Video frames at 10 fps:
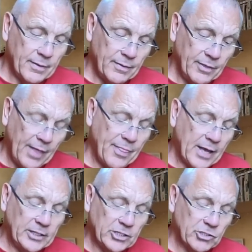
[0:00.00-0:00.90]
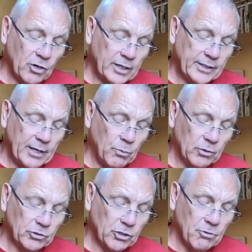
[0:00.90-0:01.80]
then they decide they
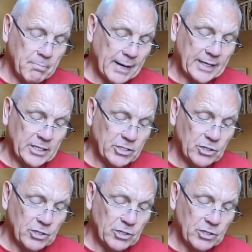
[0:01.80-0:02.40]
want to come back into